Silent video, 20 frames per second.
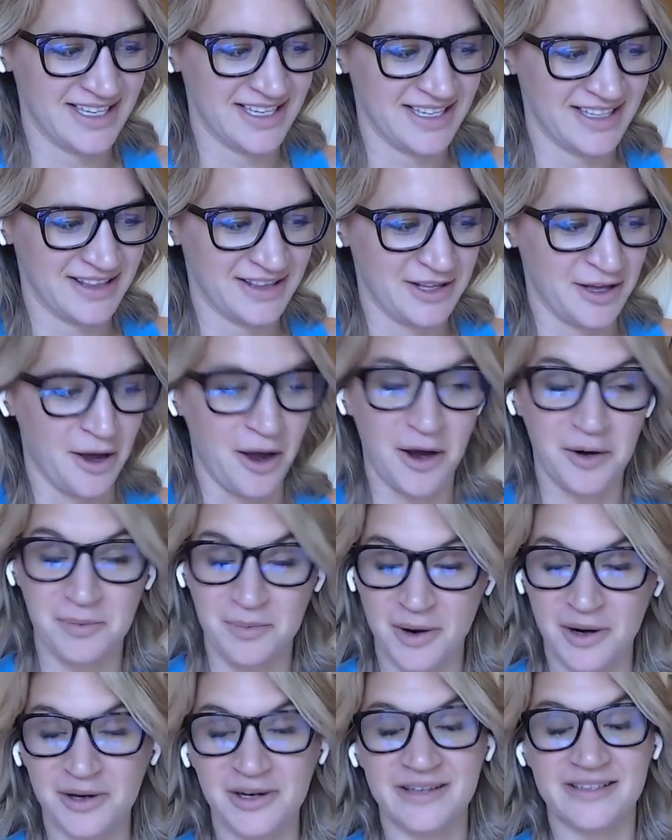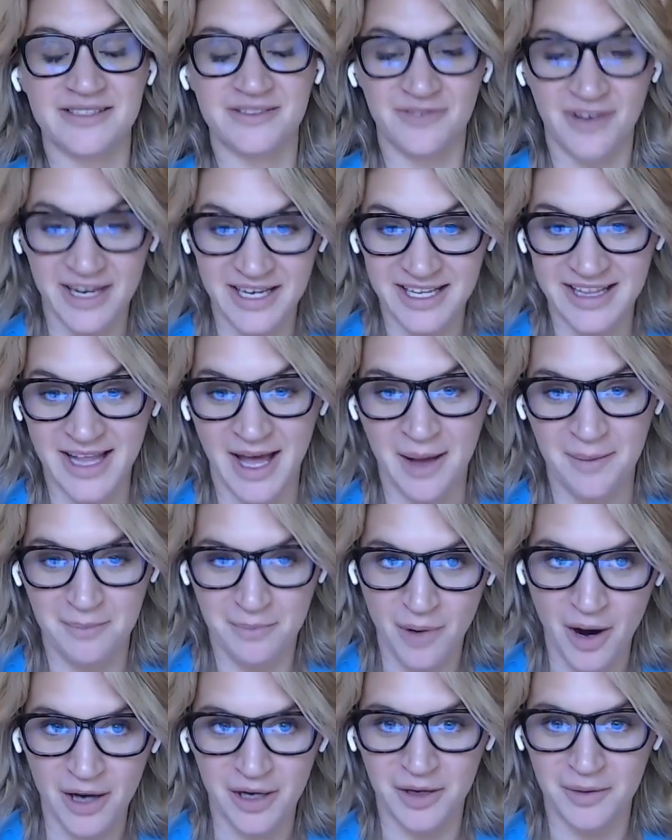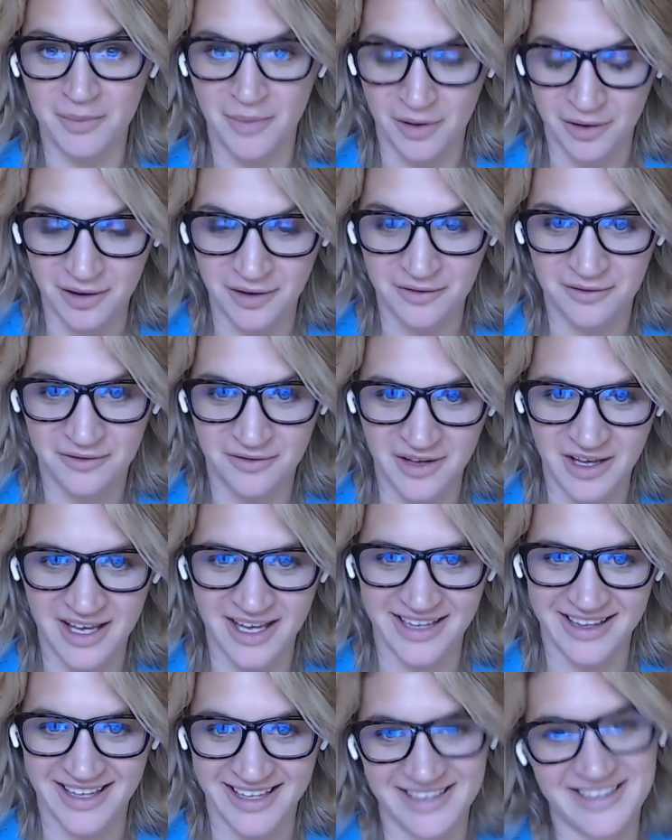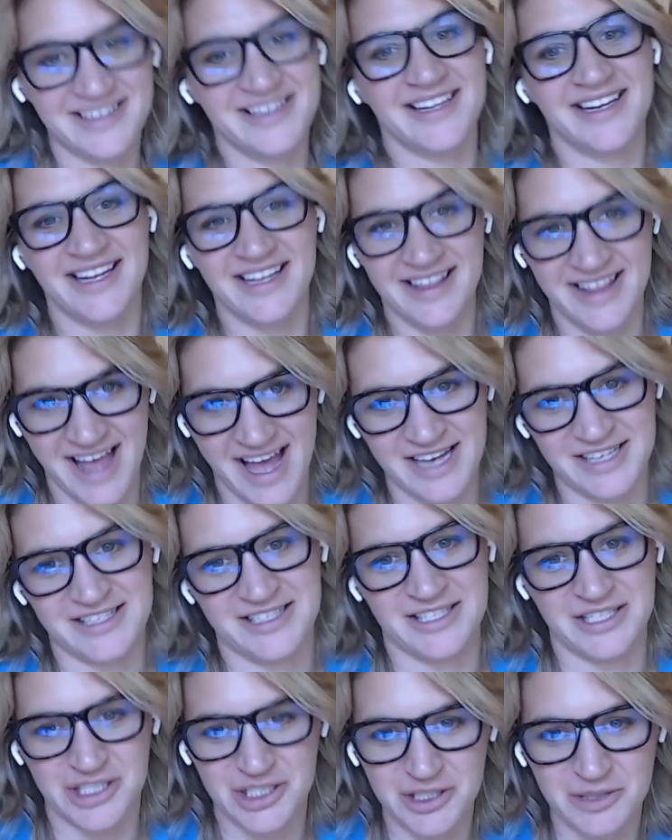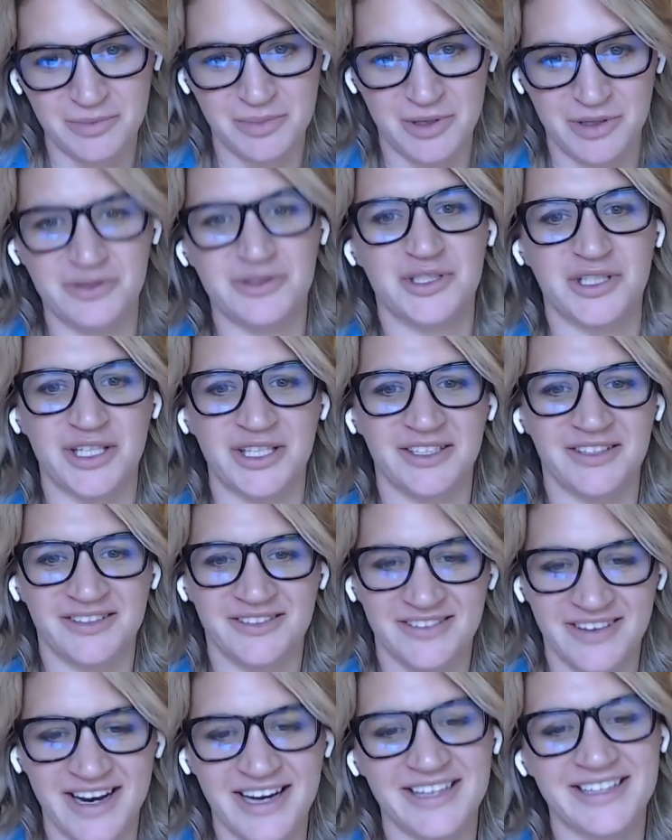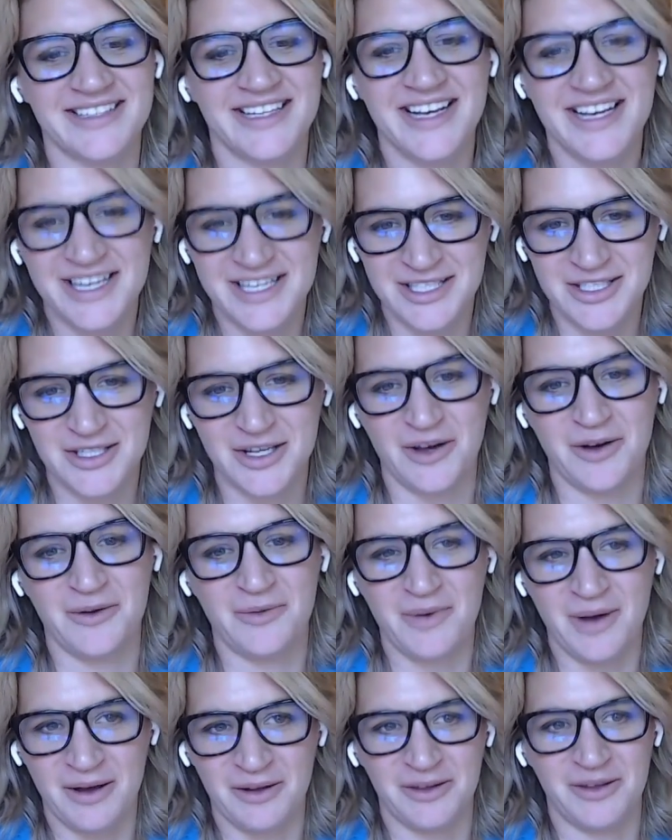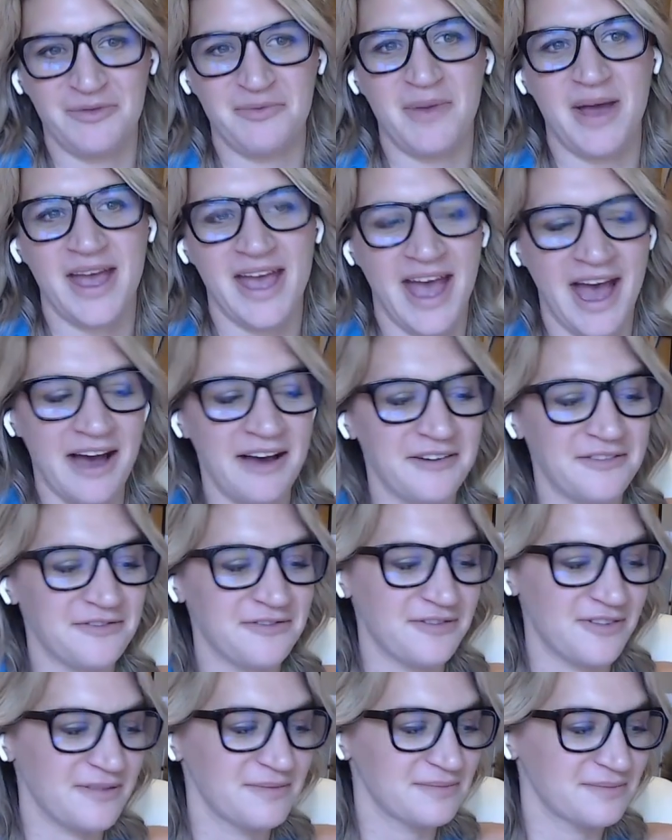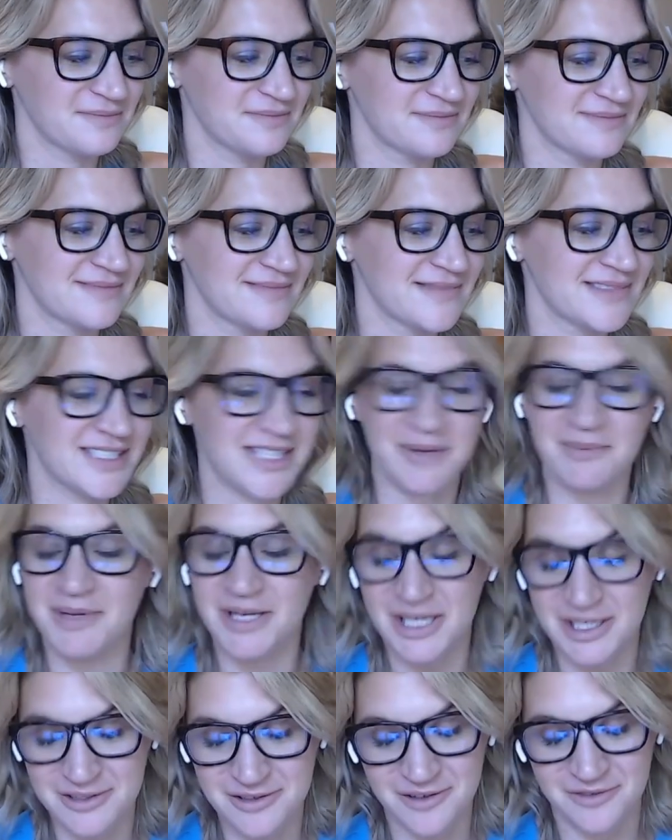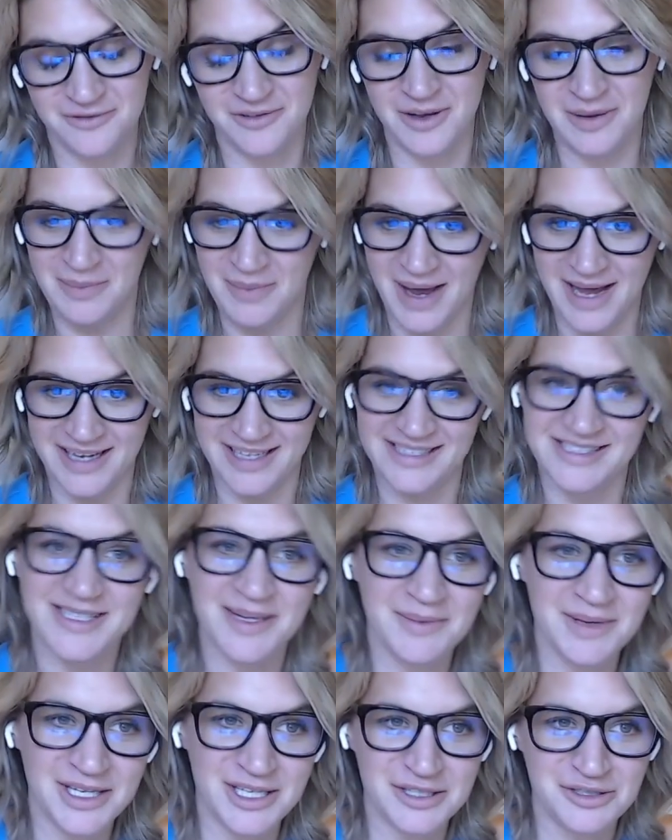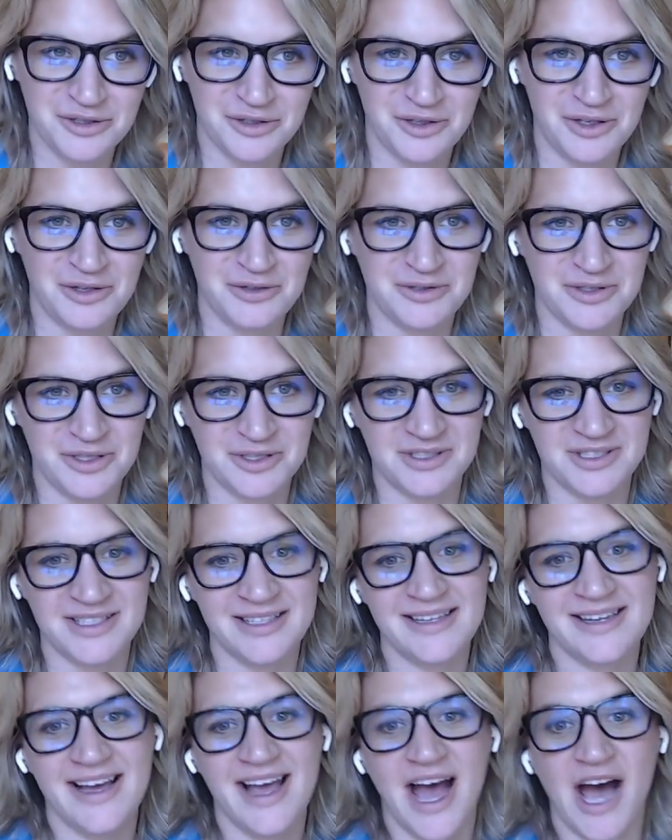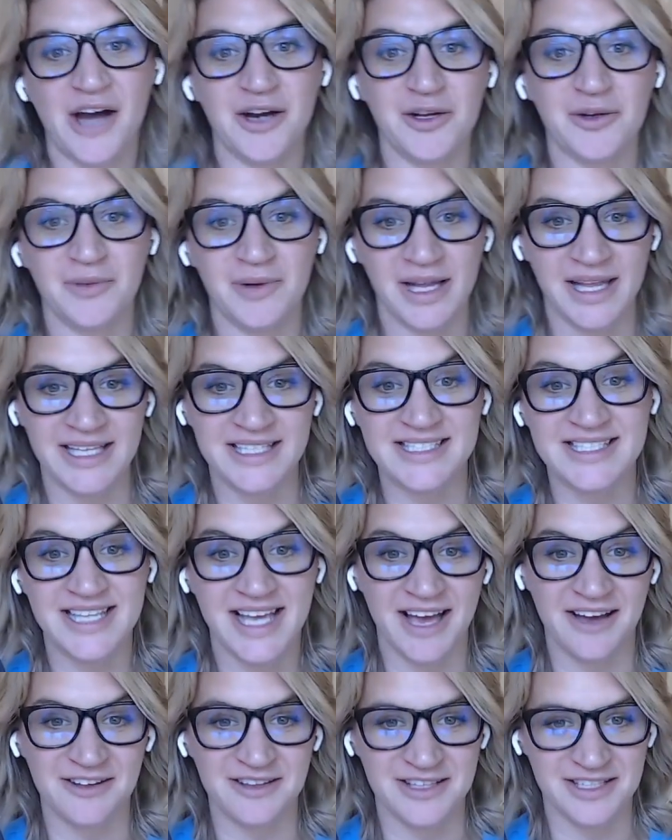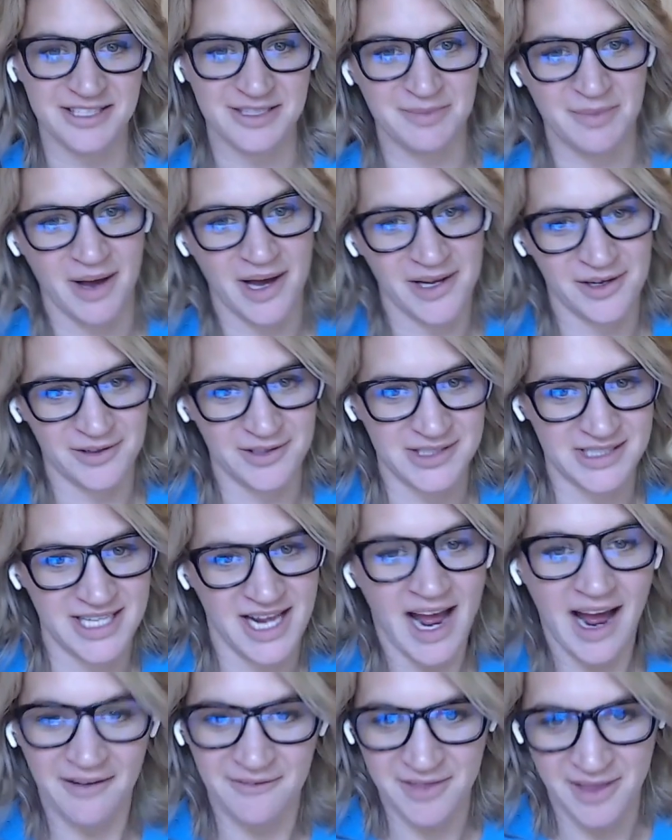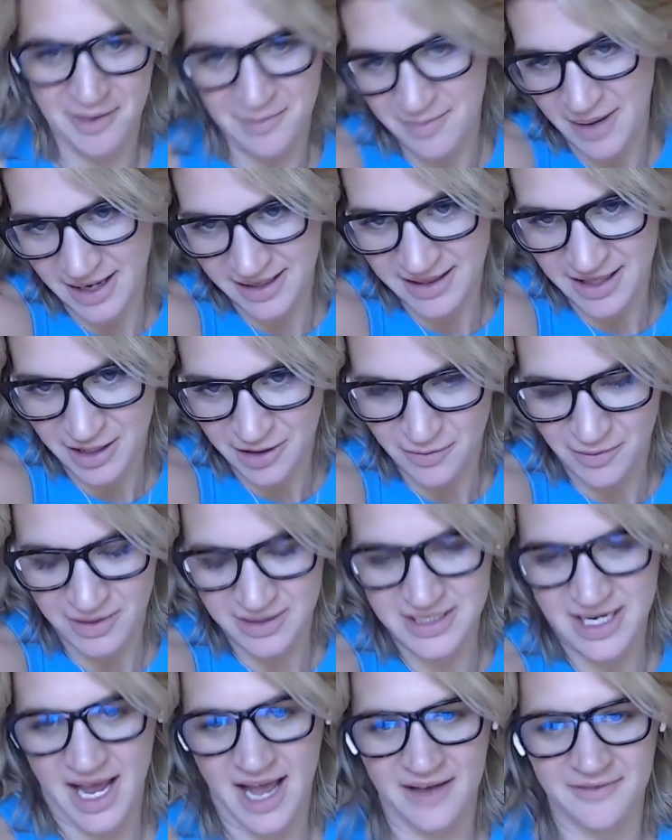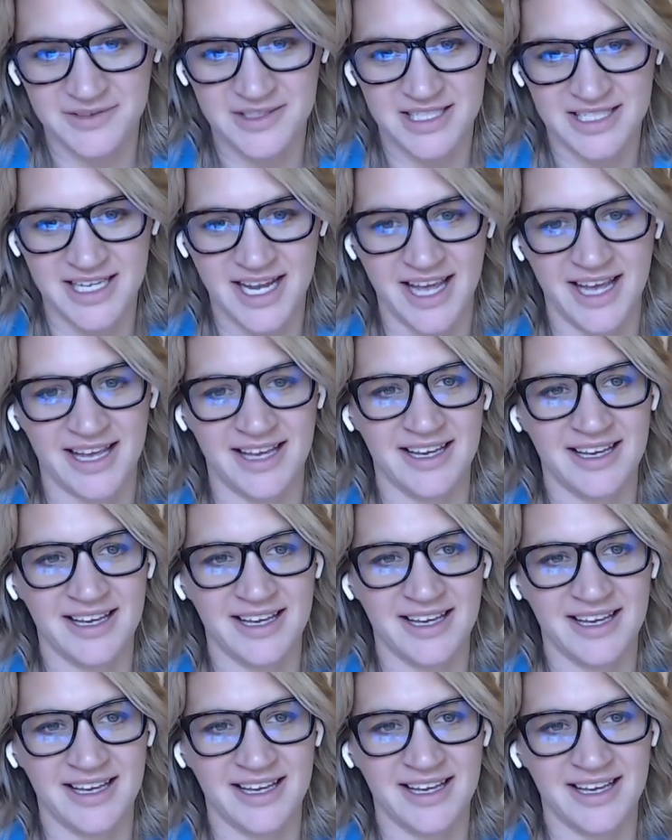the hard part is finding that product market fit and then getting that distribution, right? So while you may have some initial feedback and some initial users, how do you really scale these models to have the impact that you want to have today?